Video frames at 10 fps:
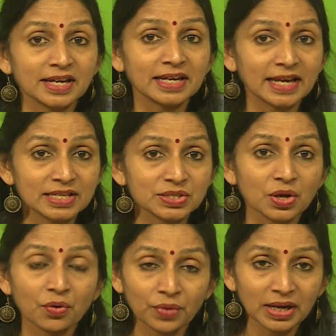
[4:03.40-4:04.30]
in his
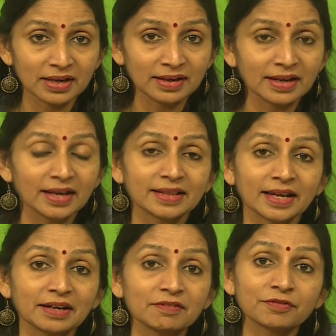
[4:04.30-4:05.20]
will
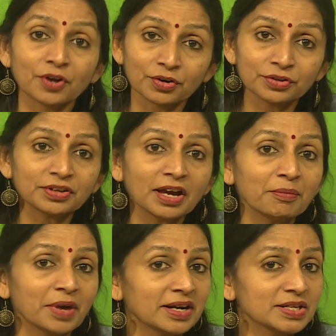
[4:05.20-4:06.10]
that if Dorothea
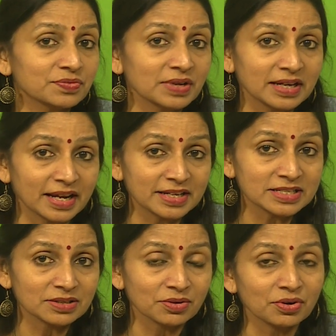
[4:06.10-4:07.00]
marries Will
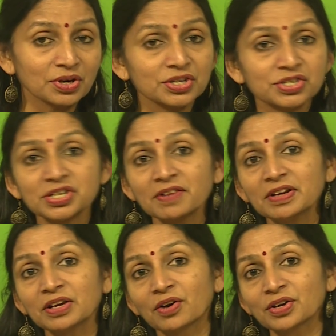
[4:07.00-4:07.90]
Ladislaw, she
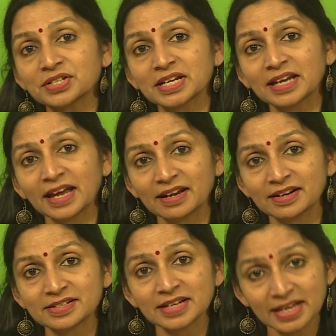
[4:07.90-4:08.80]
will not
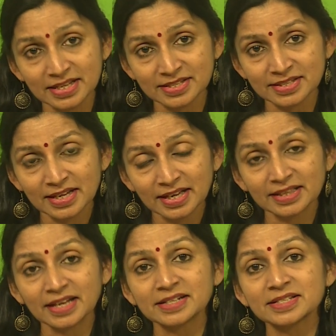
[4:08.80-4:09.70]
inherit his,
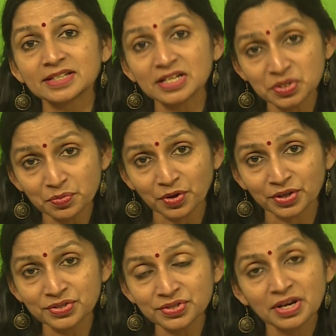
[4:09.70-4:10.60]
that is
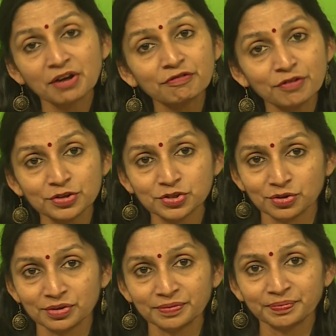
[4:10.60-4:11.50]
Casaubon's, fortune.